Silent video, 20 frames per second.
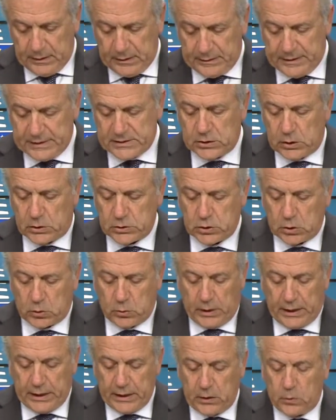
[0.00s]
This is also
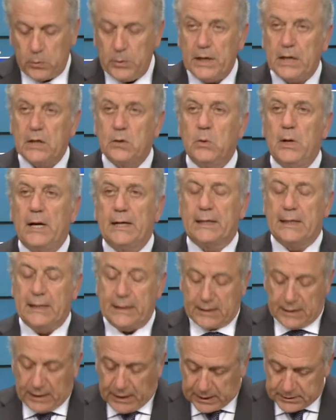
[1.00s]
why we are working
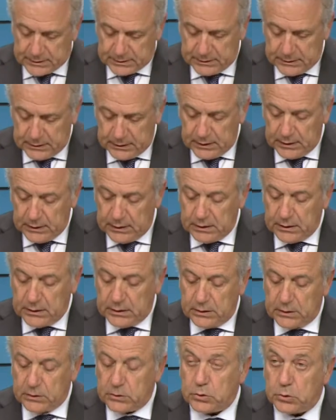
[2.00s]
hard,
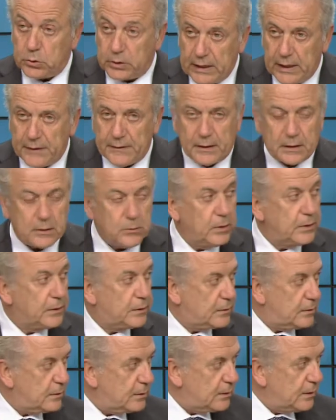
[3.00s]
together with
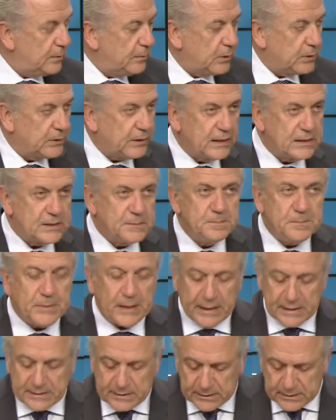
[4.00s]
the Maltese
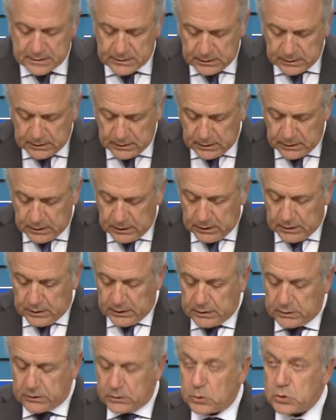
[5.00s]
presidency,
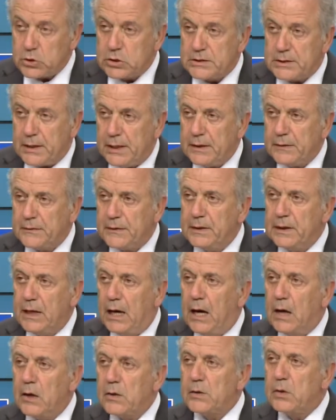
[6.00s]
to strengthen
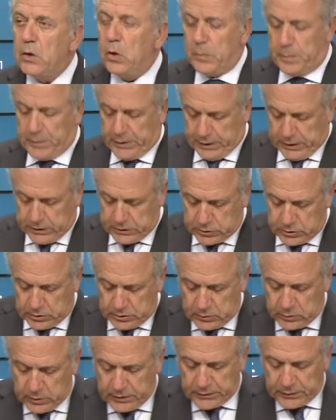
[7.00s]
our
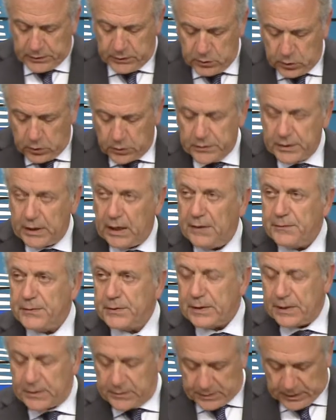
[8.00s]
cooperation with North
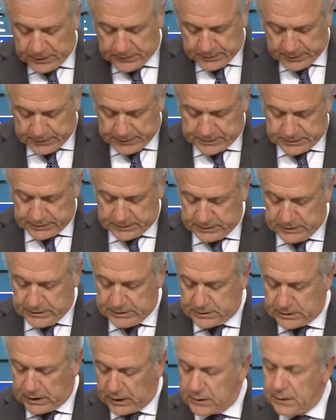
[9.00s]
African countries in
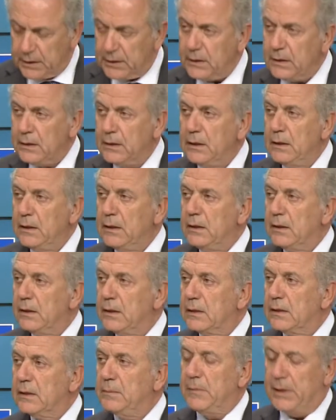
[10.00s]
tackling
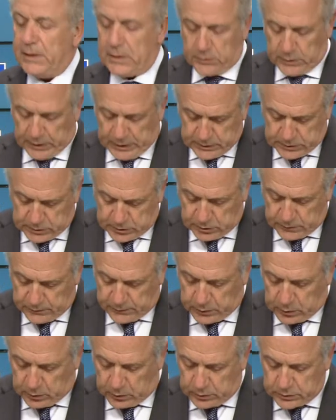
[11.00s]
the migration
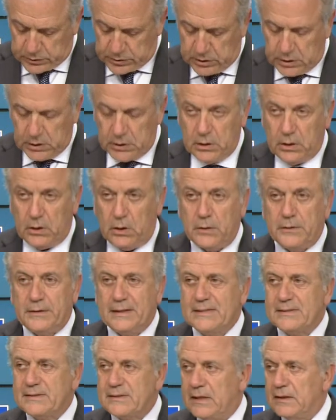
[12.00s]
flows on the
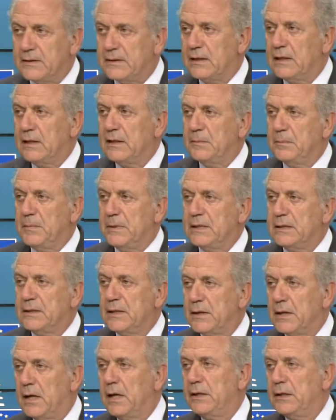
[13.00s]
central
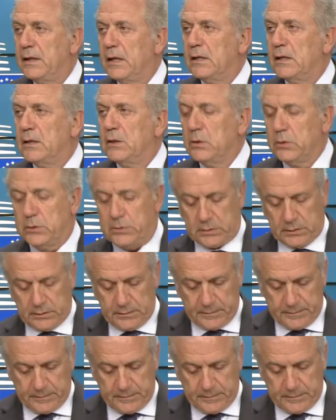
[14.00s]
Mediterranean route.